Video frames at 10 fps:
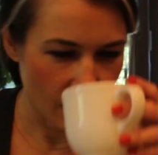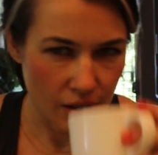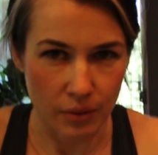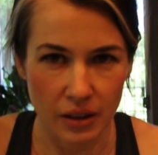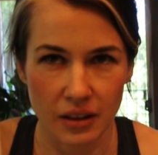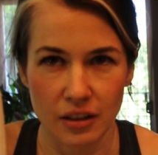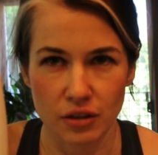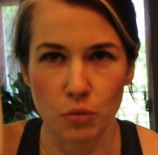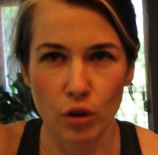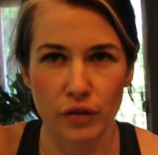this one.
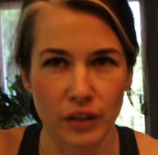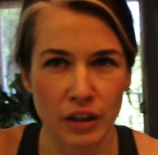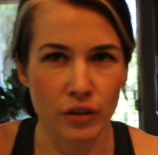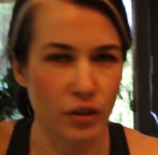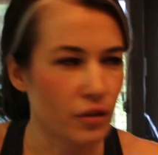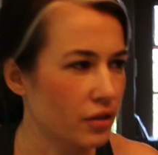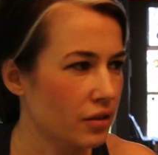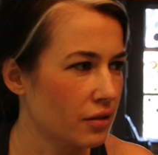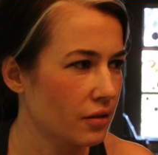There's more flavors.